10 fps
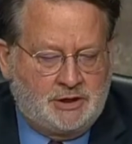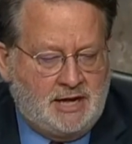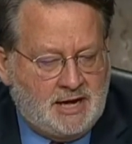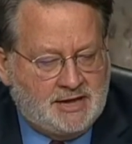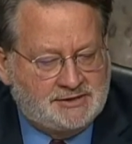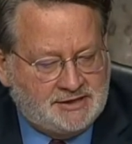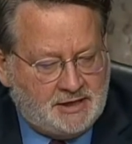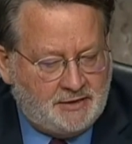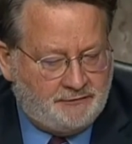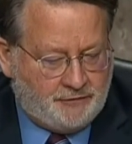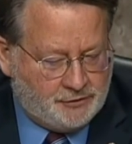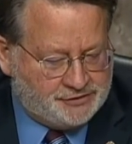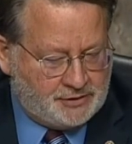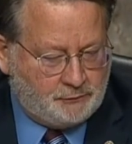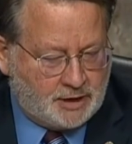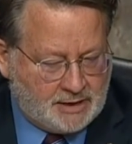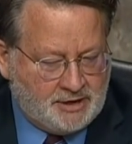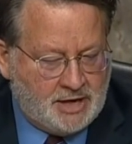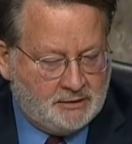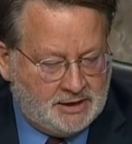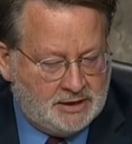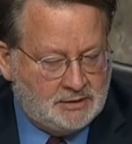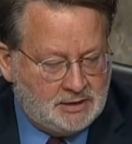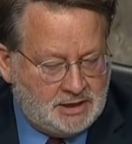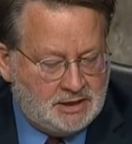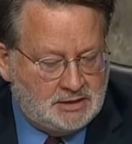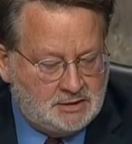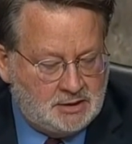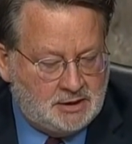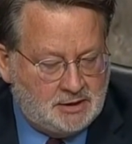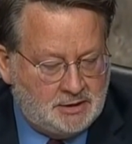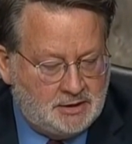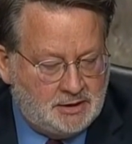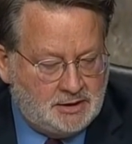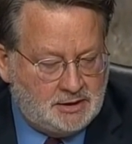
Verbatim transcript: looking at uh, folks that were coming out in, in uh,